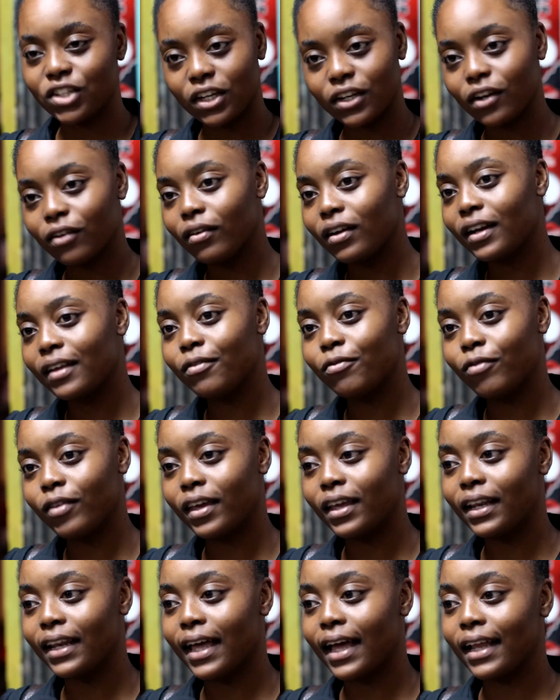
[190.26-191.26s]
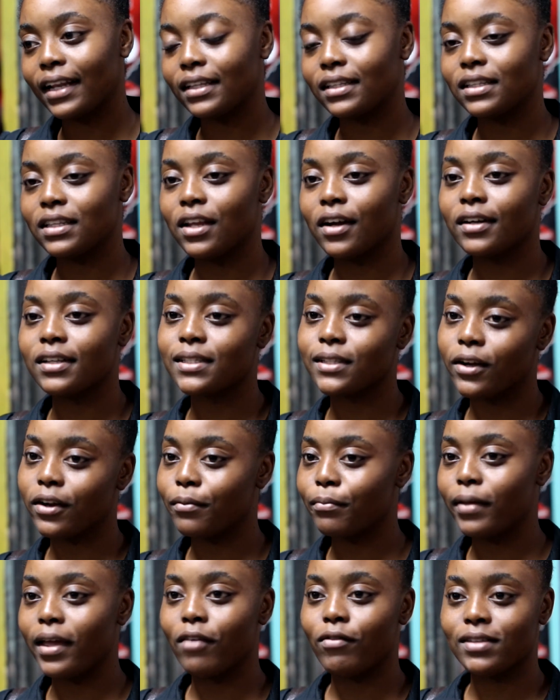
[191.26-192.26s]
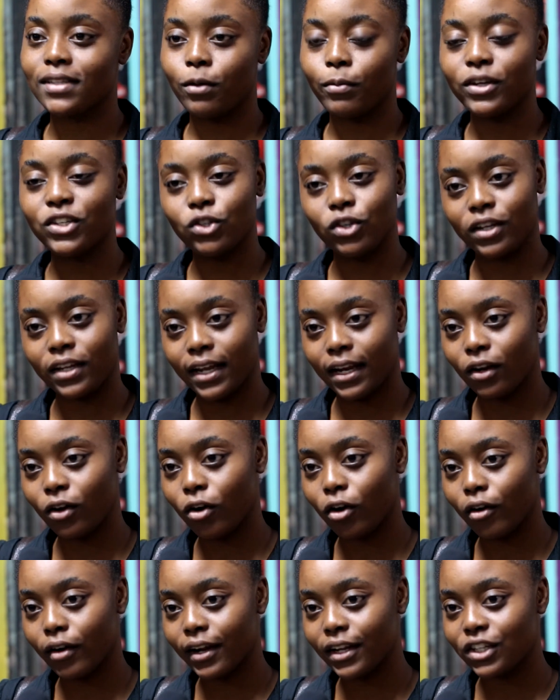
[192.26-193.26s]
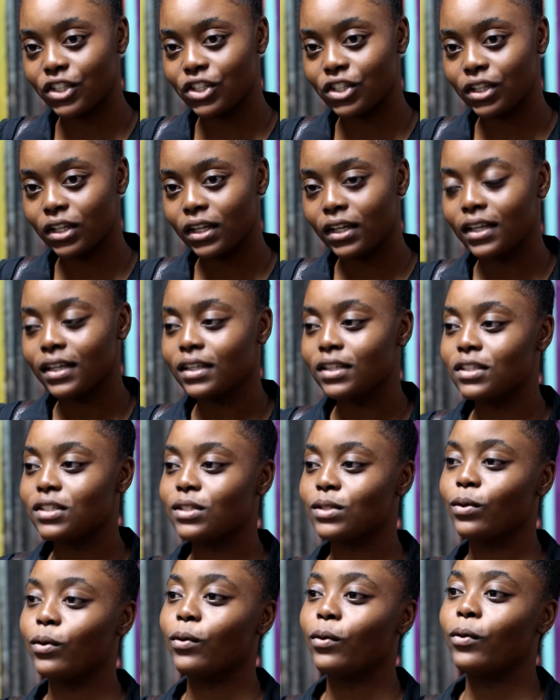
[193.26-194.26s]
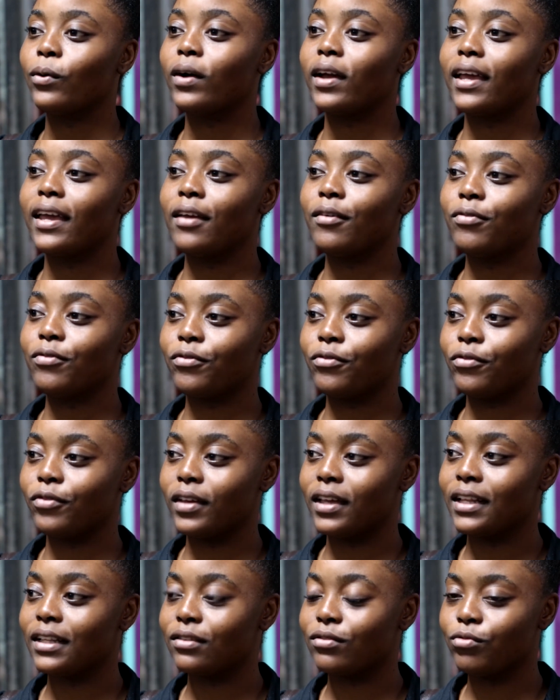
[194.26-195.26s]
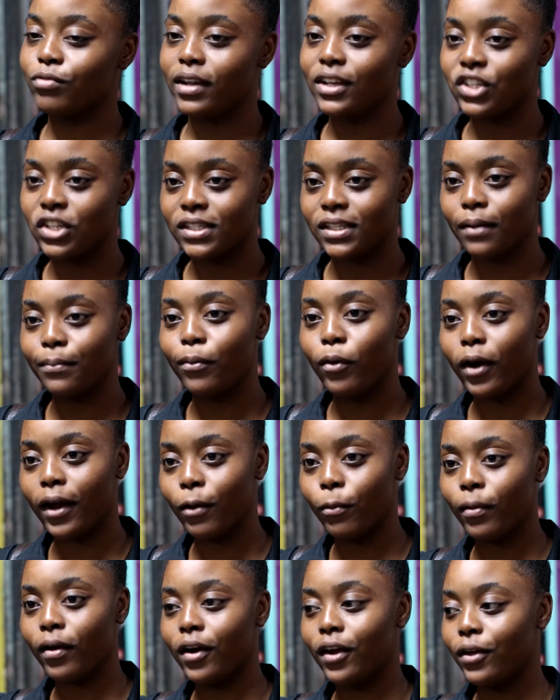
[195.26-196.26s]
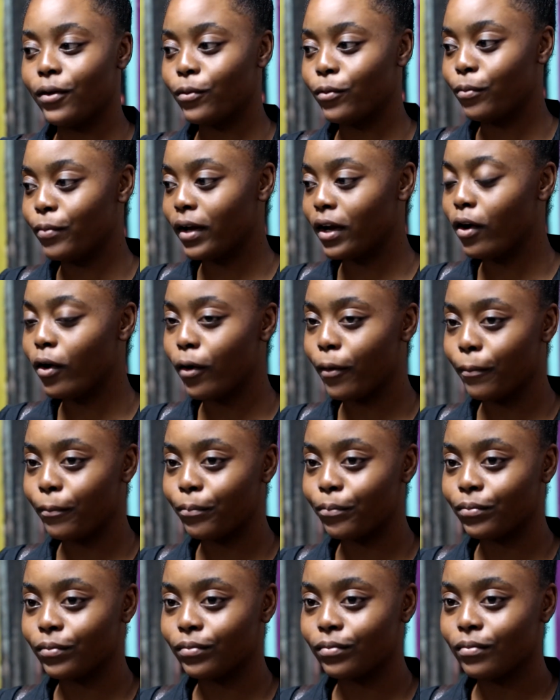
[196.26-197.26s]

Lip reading: generally feel that there are certain behaviors that we shouldn't encourage. So if it reaches a point where you become